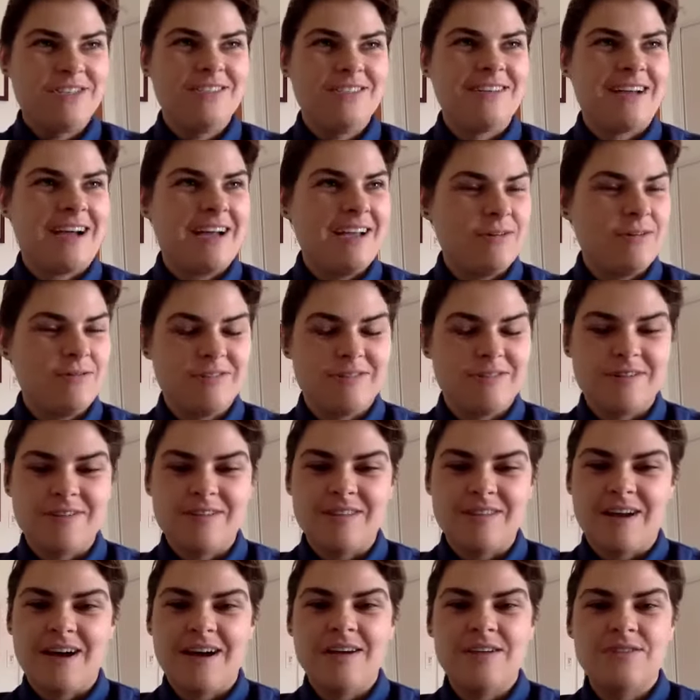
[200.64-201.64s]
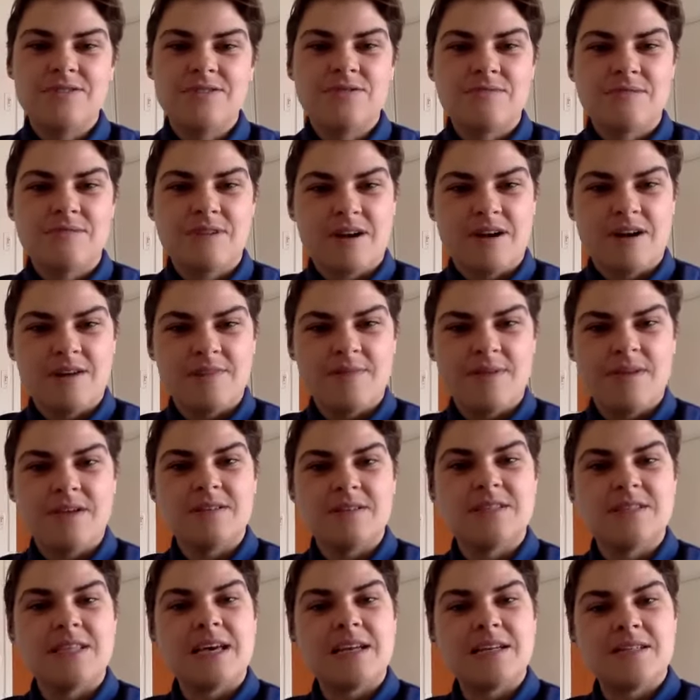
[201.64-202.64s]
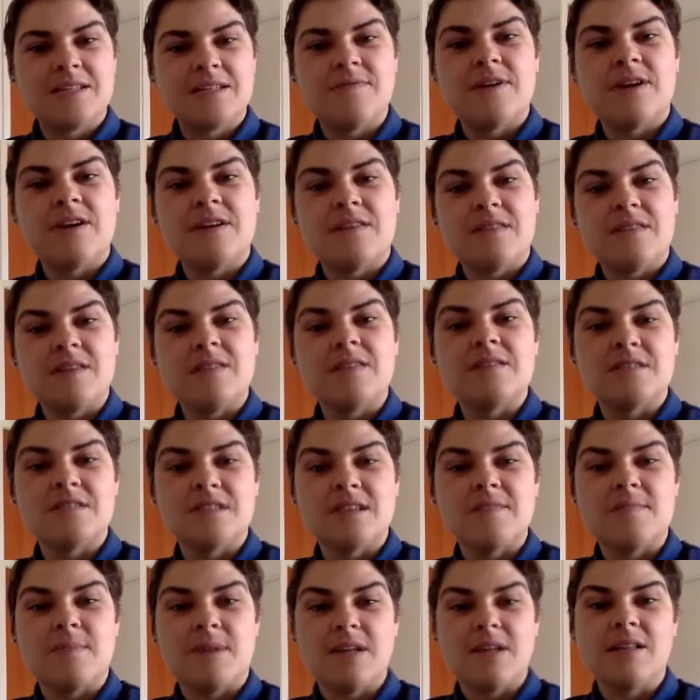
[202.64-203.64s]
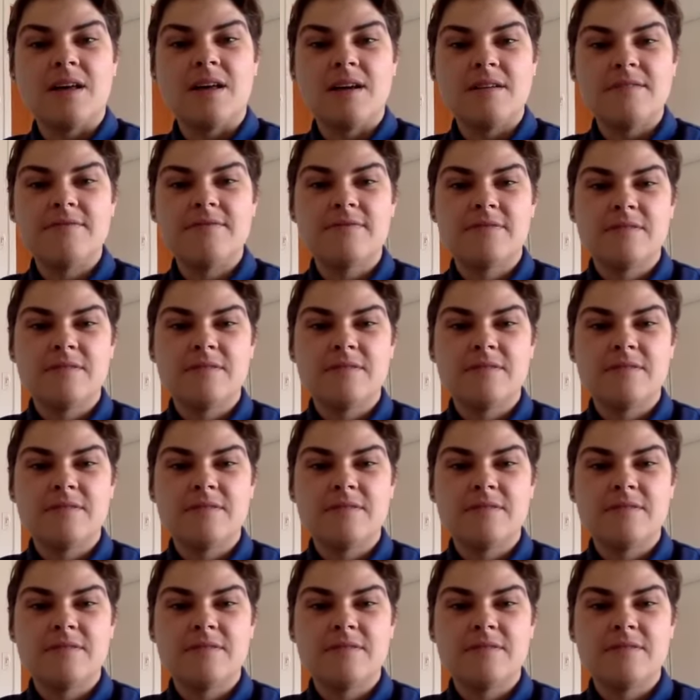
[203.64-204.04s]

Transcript: hold her in the highest regard, because that is the very thing that saved my life.